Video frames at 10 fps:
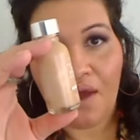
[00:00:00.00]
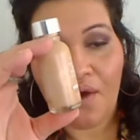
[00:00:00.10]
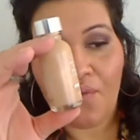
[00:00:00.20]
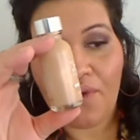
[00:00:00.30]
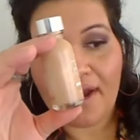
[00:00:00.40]

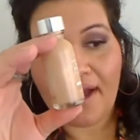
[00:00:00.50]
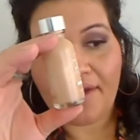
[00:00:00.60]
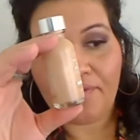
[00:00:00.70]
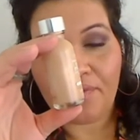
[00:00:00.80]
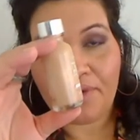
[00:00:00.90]
What I
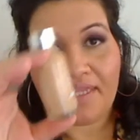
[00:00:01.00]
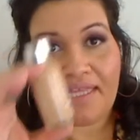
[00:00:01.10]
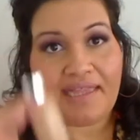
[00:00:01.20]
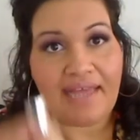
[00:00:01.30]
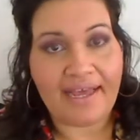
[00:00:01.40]

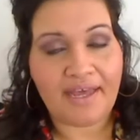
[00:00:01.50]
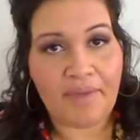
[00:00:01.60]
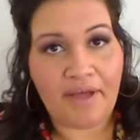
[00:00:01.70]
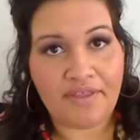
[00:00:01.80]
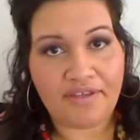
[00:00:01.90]
really like
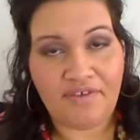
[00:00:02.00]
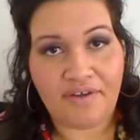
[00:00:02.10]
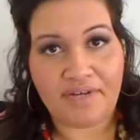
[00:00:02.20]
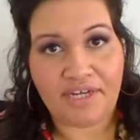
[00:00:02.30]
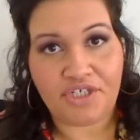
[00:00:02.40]
about this
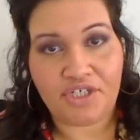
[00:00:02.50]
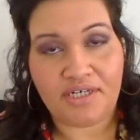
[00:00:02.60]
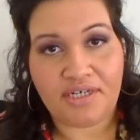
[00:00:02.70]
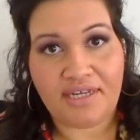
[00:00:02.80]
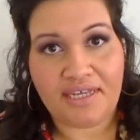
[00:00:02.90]
foundation